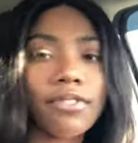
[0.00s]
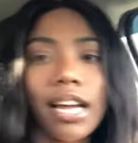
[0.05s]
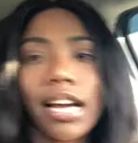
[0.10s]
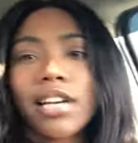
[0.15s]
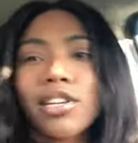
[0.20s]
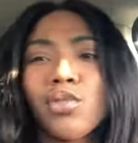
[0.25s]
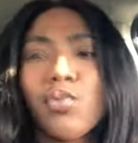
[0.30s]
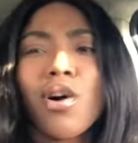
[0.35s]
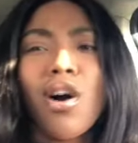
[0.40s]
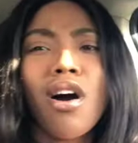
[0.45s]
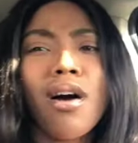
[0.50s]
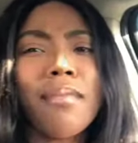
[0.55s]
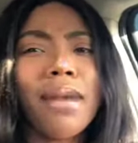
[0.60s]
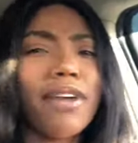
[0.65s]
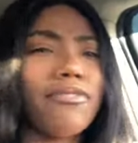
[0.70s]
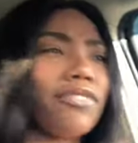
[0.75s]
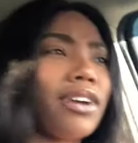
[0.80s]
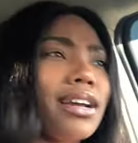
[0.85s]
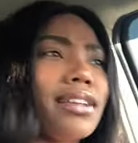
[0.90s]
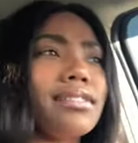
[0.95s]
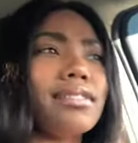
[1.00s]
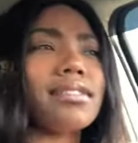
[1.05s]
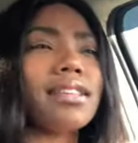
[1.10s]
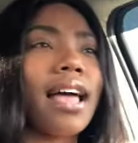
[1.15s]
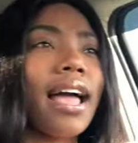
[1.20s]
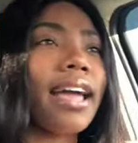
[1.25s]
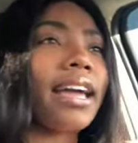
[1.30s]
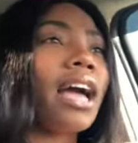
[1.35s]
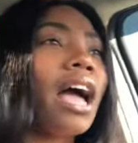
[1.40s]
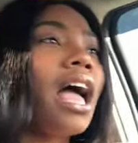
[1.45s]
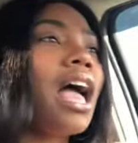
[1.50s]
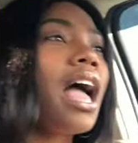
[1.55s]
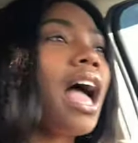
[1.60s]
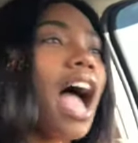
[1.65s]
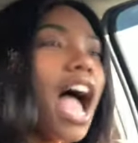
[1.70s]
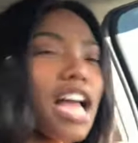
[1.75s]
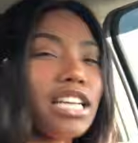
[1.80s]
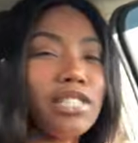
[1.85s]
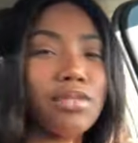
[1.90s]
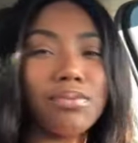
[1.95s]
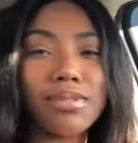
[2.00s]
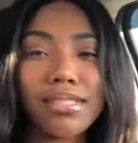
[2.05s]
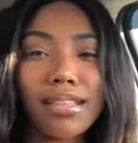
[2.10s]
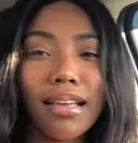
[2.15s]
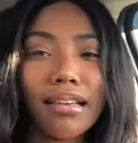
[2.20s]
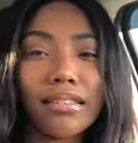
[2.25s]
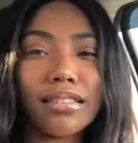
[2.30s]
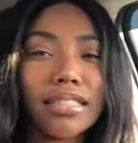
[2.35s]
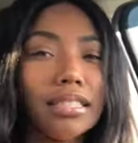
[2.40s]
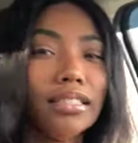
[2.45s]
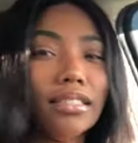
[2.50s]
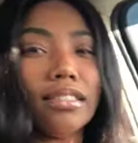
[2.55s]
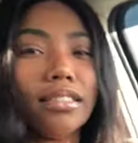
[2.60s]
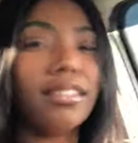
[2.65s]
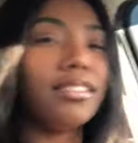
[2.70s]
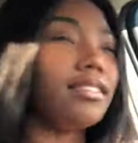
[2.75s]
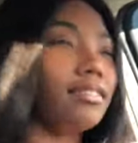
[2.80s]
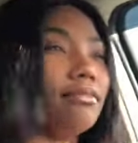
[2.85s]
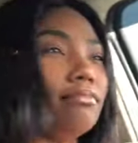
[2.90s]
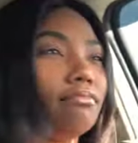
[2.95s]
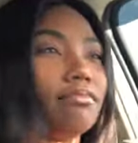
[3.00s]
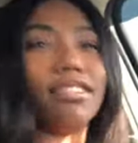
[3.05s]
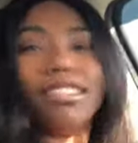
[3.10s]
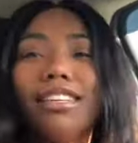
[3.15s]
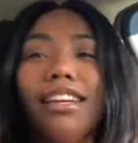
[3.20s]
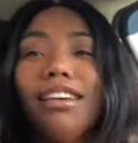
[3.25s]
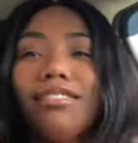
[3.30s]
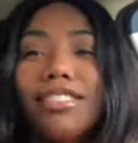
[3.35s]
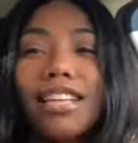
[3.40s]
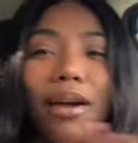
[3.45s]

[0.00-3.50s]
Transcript: Like I do with all my friends. Like I just was like, ugh, ugh, you know.